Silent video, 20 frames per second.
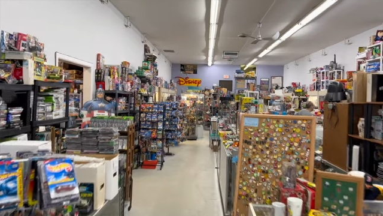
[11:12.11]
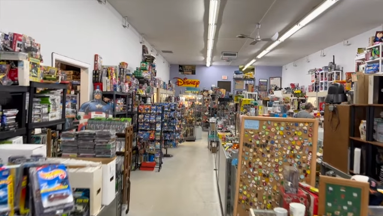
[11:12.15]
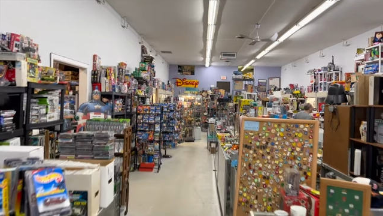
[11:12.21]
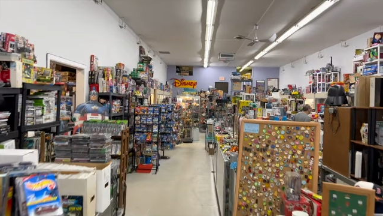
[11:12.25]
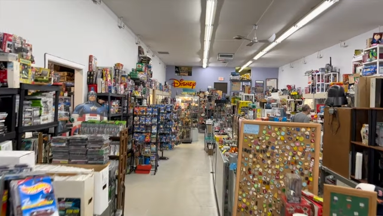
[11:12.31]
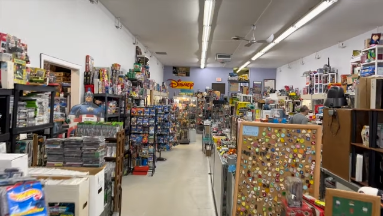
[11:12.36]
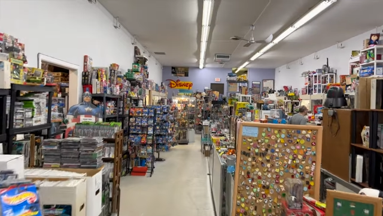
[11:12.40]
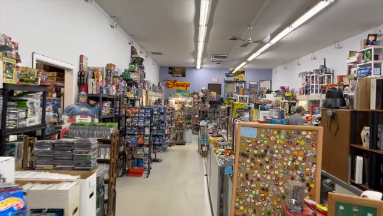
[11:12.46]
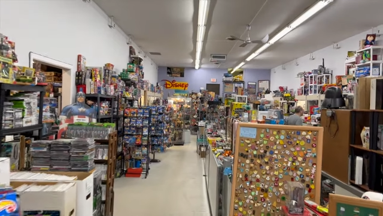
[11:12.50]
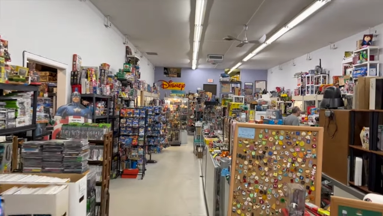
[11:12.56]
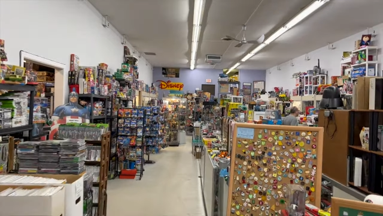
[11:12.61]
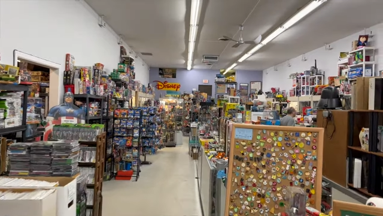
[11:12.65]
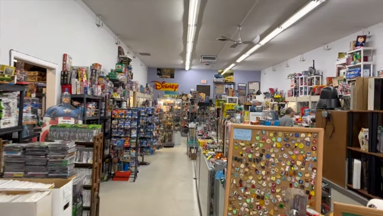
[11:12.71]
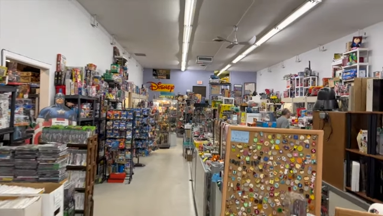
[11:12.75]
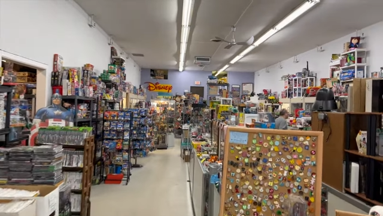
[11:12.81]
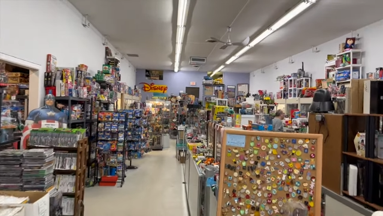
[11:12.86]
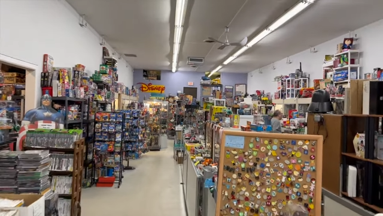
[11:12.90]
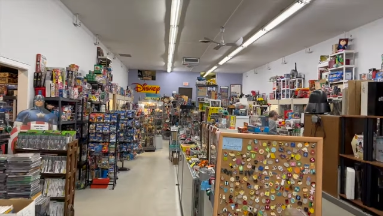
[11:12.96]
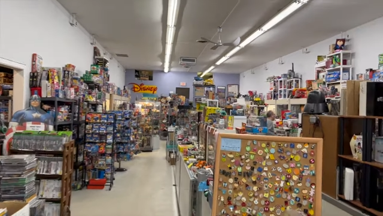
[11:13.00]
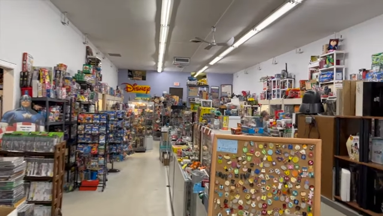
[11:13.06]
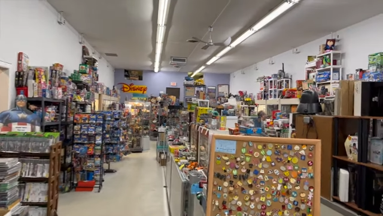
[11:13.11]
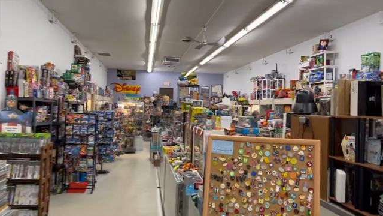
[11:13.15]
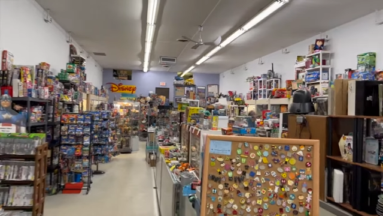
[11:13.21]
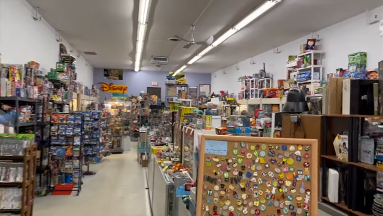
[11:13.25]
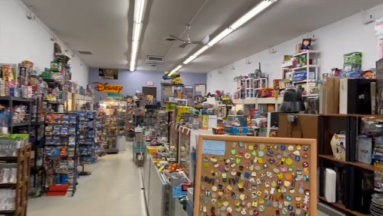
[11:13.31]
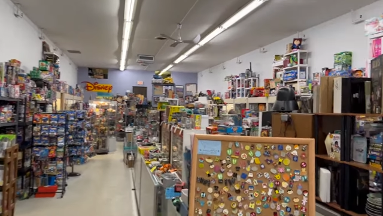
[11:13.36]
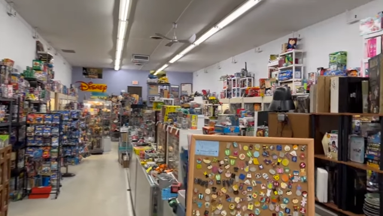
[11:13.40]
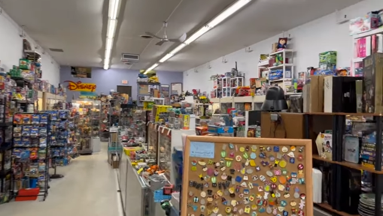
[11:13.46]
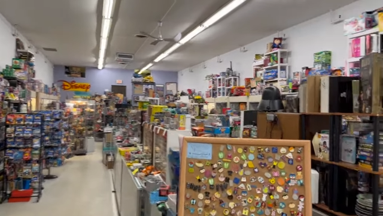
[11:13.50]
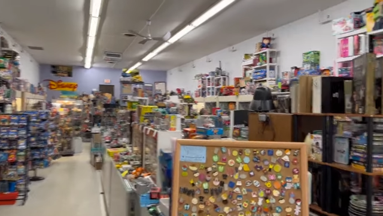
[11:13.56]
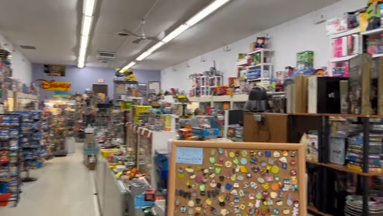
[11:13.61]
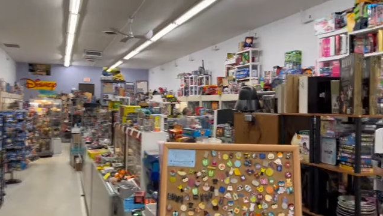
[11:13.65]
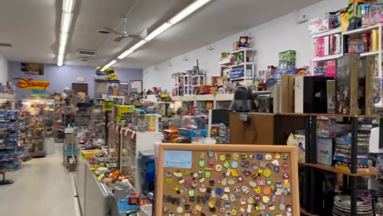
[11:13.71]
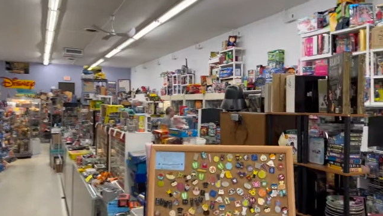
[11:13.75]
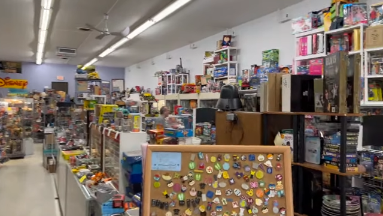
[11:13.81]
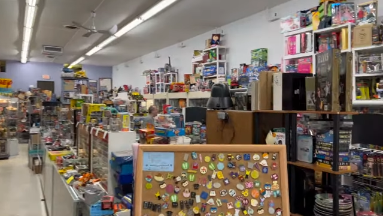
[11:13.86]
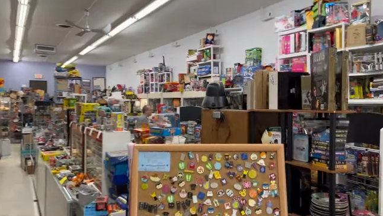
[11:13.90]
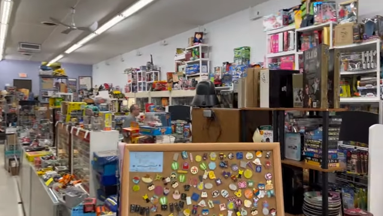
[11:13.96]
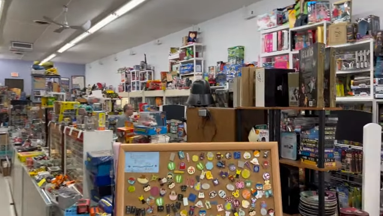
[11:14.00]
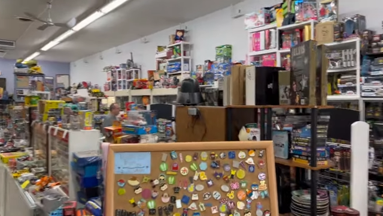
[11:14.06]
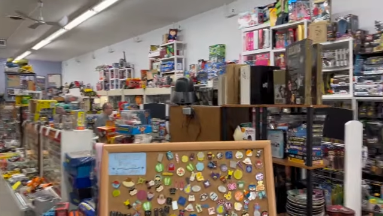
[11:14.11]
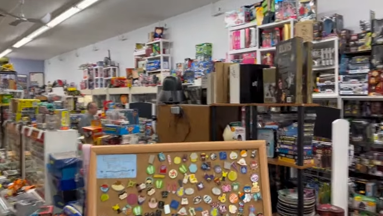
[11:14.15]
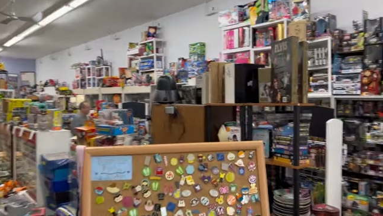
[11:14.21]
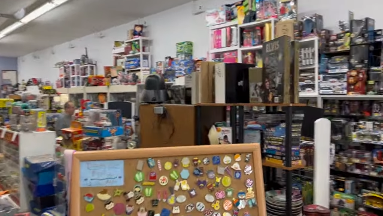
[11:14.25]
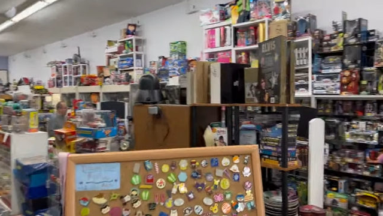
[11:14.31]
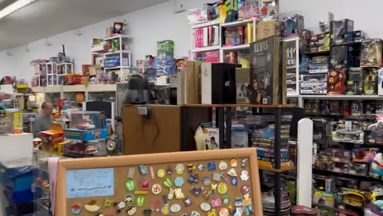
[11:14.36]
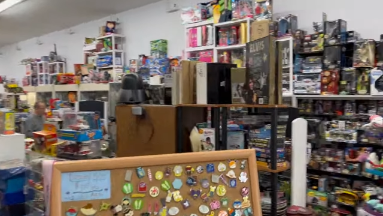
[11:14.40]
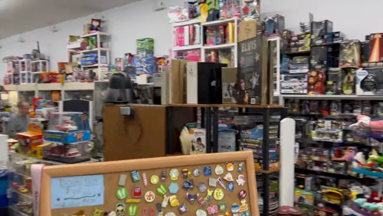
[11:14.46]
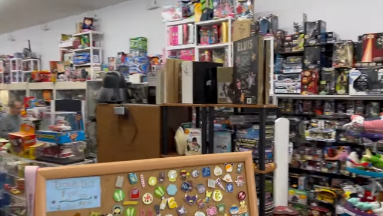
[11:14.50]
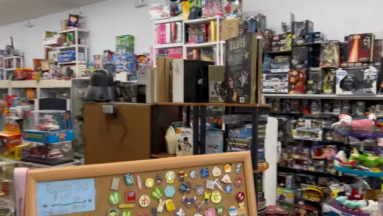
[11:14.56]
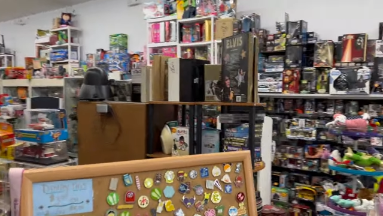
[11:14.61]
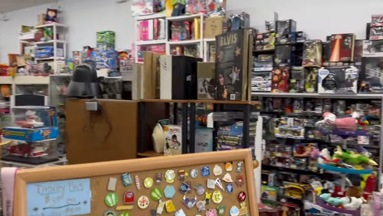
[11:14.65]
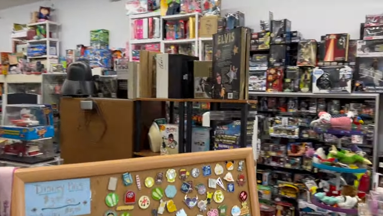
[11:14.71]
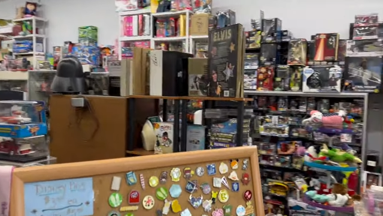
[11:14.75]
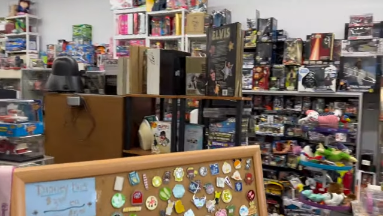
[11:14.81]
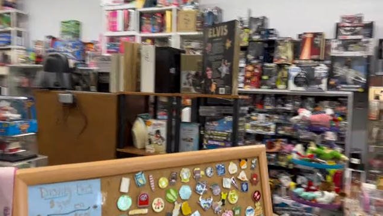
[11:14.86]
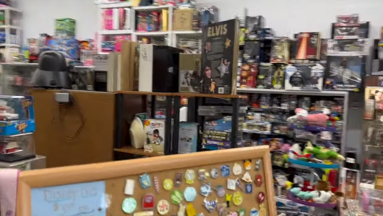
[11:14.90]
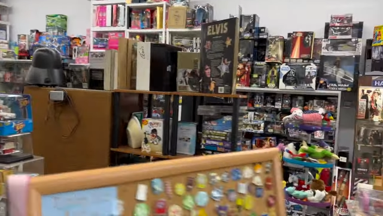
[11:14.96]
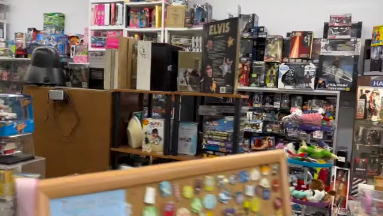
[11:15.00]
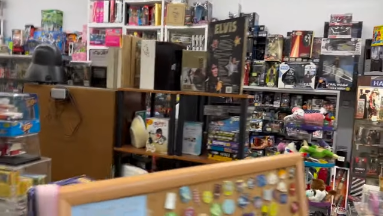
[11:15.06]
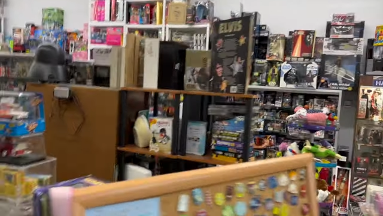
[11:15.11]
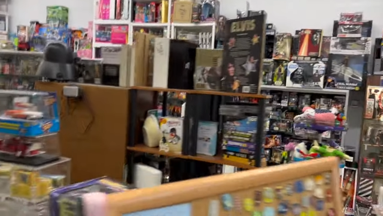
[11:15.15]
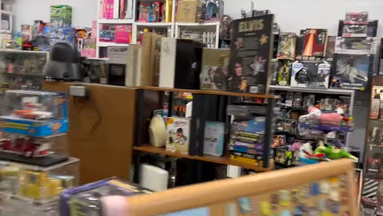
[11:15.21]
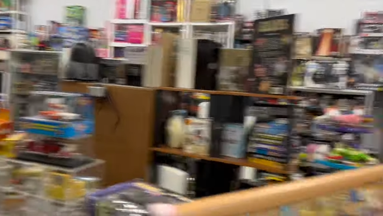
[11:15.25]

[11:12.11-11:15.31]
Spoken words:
(no speaker visible)